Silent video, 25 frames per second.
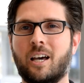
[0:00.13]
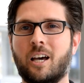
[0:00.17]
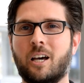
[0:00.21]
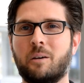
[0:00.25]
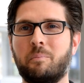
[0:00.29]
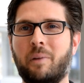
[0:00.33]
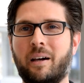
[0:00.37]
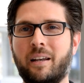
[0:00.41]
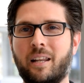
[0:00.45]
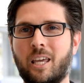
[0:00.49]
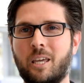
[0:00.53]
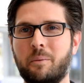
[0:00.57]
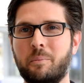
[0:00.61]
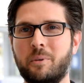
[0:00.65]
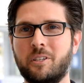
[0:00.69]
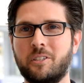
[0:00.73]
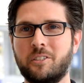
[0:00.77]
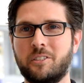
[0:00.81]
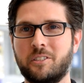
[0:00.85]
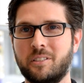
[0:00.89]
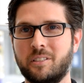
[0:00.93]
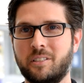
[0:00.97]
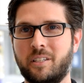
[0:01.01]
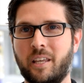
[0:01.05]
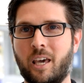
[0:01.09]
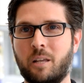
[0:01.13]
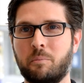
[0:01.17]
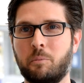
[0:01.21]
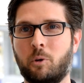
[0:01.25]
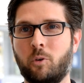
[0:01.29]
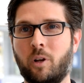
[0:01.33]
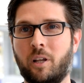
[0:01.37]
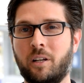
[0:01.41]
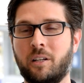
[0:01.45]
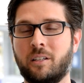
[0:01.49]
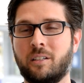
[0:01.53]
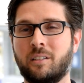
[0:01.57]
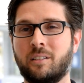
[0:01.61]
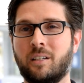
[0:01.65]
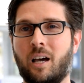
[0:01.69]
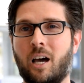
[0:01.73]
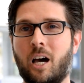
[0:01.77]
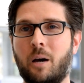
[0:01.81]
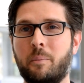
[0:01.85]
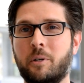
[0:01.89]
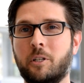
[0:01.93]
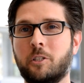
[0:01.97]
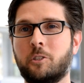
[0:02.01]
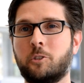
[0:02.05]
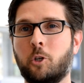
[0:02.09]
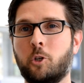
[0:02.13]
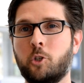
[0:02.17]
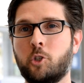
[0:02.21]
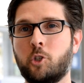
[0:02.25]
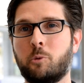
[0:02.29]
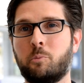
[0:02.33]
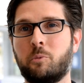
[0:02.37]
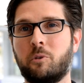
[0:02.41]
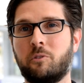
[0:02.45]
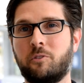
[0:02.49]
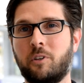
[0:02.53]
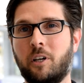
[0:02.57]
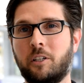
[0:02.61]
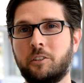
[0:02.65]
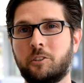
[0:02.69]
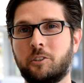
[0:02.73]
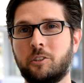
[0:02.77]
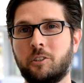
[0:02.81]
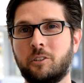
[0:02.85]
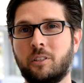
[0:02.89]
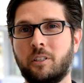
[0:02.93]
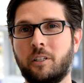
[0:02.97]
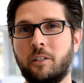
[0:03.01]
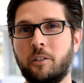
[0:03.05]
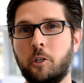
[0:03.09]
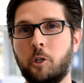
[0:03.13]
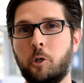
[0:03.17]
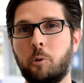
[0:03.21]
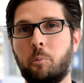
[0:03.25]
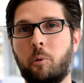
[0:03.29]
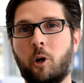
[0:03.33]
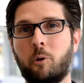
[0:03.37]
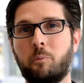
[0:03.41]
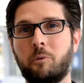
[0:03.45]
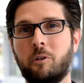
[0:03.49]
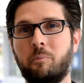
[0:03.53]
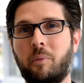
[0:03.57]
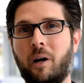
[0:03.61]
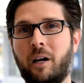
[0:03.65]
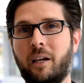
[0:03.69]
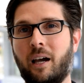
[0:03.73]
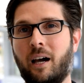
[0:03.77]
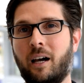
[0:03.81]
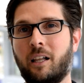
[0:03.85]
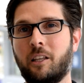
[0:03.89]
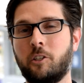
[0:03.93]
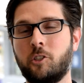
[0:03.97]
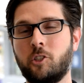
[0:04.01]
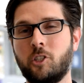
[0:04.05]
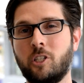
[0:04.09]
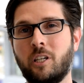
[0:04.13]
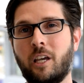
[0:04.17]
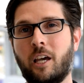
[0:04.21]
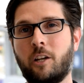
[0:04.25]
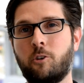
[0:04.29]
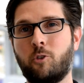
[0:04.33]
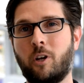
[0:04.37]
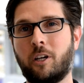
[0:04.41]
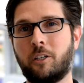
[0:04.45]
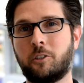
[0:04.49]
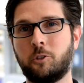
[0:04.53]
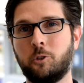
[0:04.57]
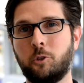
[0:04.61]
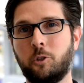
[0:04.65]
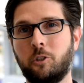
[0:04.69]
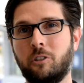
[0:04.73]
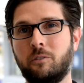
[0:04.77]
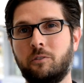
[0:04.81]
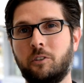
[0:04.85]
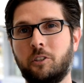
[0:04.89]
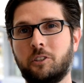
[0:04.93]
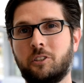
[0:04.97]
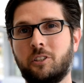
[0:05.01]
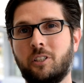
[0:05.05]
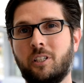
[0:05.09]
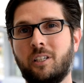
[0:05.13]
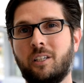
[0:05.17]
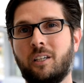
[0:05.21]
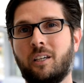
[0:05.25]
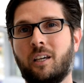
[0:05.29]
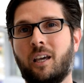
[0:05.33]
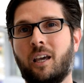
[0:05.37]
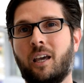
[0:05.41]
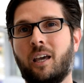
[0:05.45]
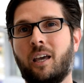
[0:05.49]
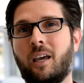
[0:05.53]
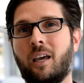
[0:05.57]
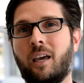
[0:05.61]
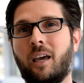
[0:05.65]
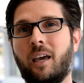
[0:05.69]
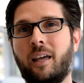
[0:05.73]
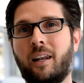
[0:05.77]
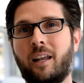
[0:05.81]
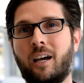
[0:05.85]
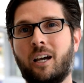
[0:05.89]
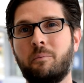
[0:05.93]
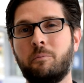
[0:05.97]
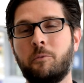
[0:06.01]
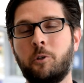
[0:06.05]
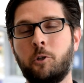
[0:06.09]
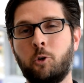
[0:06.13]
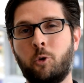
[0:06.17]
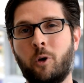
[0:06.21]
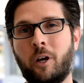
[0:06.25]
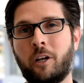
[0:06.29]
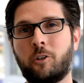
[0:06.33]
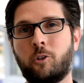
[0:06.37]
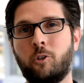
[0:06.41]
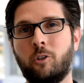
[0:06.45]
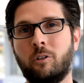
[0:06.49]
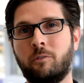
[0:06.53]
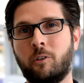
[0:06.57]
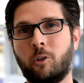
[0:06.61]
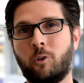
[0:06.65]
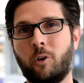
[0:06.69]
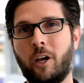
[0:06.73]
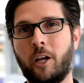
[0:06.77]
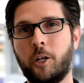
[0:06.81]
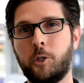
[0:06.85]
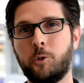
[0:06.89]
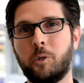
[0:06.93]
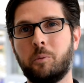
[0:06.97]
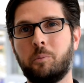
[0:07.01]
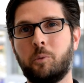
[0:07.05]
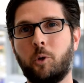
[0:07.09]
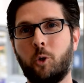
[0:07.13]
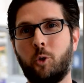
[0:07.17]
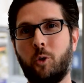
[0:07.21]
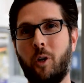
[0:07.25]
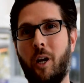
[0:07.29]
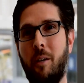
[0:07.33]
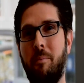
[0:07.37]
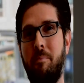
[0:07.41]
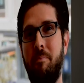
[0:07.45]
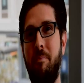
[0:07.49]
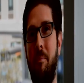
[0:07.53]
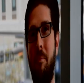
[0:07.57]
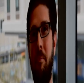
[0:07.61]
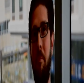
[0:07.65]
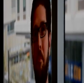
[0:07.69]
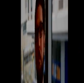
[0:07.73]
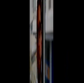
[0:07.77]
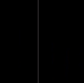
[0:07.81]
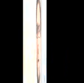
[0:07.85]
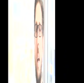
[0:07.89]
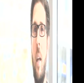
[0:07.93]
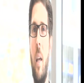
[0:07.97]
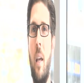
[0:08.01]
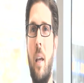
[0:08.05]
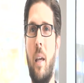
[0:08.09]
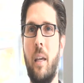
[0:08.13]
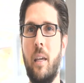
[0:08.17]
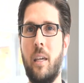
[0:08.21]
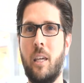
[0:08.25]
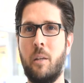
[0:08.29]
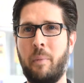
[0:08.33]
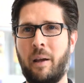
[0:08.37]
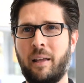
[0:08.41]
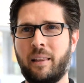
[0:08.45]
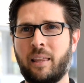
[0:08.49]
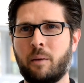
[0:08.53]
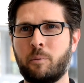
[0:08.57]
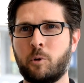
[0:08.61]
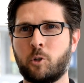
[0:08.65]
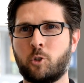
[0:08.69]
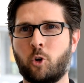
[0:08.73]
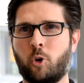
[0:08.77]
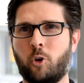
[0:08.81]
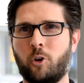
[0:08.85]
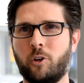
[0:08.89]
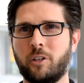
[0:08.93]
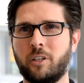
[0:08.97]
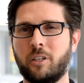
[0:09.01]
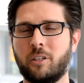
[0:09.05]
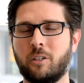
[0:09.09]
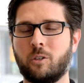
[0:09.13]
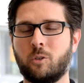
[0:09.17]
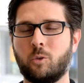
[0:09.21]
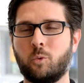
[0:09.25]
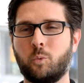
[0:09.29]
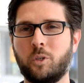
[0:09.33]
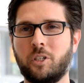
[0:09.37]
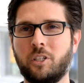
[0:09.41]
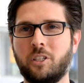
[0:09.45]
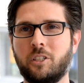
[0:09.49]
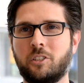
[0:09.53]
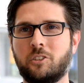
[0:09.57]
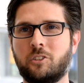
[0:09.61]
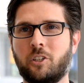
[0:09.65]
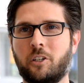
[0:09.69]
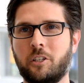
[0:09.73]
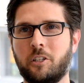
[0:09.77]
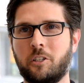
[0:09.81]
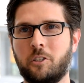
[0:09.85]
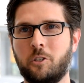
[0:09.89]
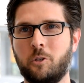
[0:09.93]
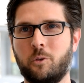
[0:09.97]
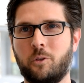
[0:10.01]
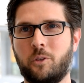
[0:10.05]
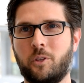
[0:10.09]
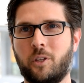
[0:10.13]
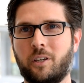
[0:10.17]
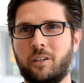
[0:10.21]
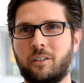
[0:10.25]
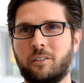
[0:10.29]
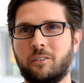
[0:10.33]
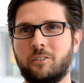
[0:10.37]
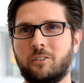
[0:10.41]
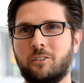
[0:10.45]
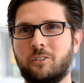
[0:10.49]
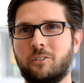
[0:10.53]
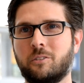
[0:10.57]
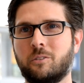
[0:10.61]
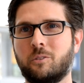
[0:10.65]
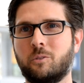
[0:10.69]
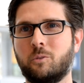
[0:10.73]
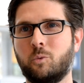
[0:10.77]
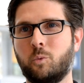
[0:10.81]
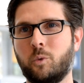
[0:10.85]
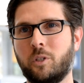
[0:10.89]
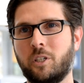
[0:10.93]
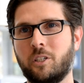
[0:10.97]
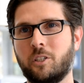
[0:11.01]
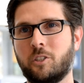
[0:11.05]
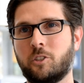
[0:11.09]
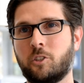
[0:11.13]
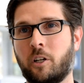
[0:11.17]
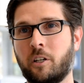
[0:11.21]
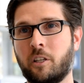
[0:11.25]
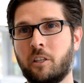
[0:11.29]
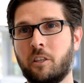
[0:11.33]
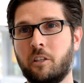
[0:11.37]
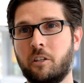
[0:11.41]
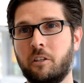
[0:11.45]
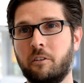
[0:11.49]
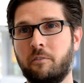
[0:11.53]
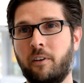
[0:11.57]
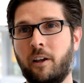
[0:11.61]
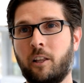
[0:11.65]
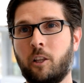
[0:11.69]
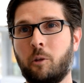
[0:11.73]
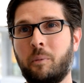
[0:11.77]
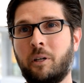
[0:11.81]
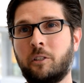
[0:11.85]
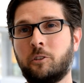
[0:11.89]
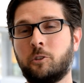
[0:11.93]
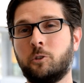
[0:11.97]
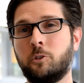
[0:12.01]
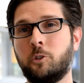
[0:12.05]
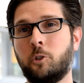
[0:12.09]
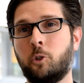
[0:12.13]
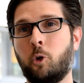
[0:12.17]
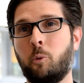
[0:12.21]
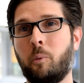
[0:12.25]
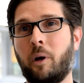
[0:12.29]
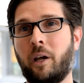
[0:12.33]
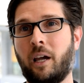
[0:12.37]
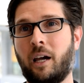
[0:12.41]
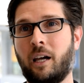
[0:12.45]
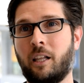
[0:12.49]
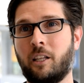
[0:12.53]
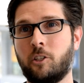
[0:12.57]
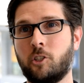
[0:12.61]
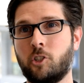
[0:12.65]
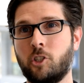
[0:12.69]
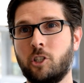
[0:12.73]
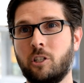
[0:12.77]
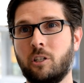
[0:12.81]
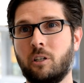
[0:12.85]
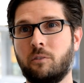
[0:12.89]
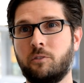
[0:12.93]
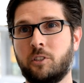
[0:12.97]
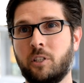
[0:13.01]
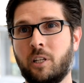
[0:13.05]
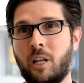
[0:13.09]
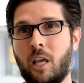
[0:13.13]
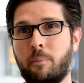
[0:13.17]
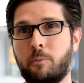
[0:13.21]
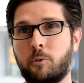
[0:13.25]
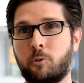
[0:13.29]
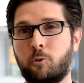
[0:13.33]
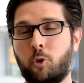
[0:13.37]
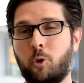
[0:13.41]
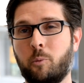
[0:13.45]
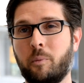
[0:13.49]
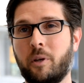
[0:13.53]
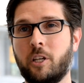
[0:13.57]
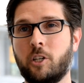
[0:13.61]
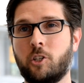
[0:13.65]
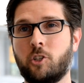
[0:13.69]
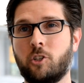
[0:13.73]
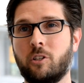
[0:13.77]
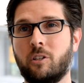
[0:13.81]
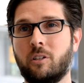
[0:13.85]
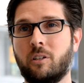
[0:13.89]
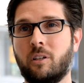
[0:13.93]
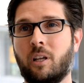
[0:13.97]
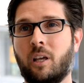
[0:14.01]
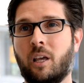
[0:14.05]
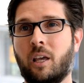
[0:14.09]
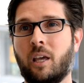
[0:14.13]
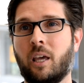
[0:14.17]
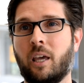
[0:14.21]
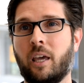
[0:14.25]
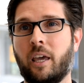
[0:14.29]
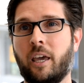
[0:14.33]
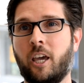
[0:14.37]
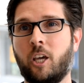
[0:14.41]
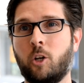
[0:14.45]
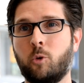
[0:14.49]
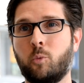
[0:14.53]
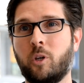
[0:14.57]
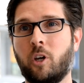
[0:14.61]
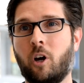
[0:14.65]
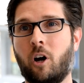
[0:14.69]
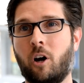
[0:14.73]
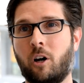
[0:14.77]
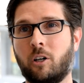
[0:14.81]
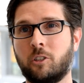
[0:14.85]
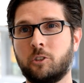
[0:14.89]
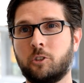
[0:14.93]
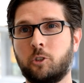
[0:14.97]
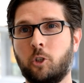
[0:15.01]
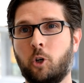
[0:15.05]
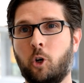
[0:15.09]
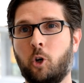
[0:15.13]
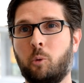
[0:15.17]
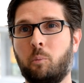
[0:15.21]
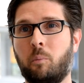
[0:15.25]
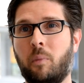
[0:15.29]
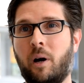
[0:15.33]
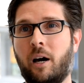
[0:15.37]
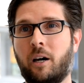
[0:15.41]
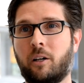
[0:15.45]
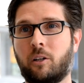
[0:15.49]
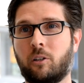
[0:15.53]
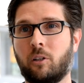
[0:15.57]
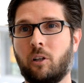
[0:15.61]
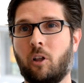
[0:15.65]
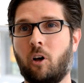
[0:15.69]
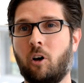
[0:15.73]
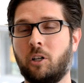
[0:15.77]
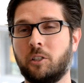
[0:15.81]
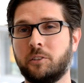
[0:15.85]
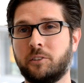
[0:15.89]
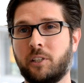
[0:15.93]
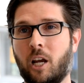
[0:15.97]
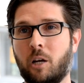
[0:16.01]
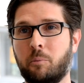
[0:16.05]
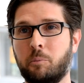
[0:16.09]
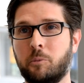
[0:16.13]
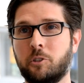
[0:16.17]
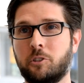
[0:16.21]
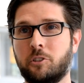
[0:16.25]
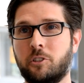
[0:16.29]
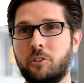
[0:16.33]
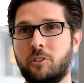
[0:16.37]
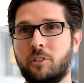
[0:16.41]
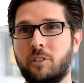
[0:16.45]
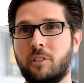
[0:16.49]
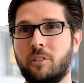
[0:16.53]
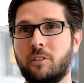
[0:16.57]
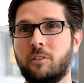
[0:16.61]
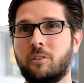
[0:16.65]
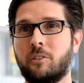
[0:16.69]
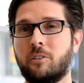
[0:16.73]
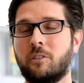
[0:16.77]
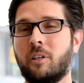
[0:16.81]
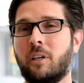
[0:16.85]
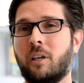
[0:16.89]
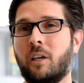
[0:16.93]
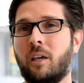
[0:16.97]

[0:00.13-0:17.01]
My name is Dan Marenda. I'm an associate professor in the Department of Biology at Drexel University, and I'm the director of the graduate program. In my laboratory, we study two things. We study the developmental neurobiology of synapse formation, and we also model Alzheimer's disease.